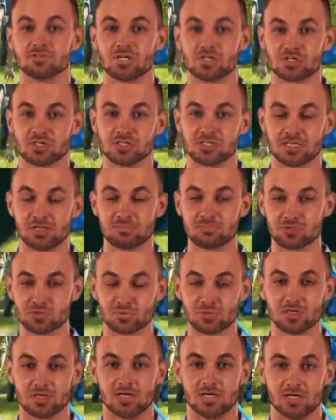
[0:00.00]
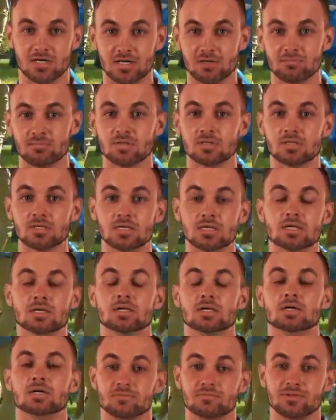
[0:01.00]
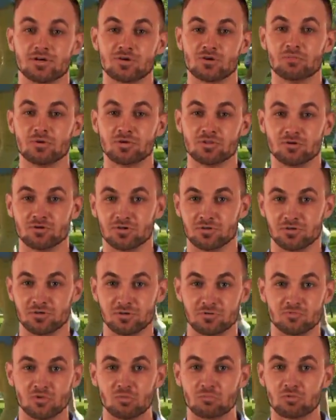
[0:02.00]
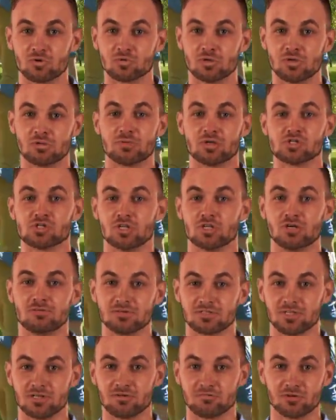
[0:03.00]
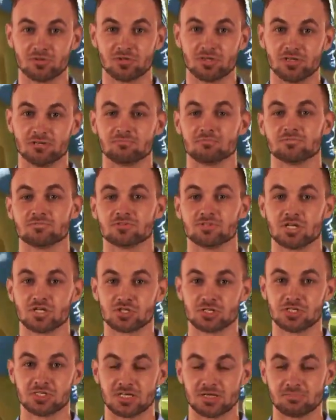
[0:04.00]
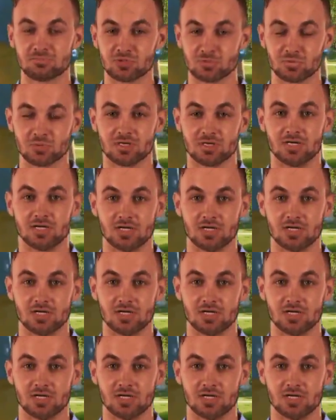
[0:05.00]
These predictions can be used to test the validity of the hypothesis.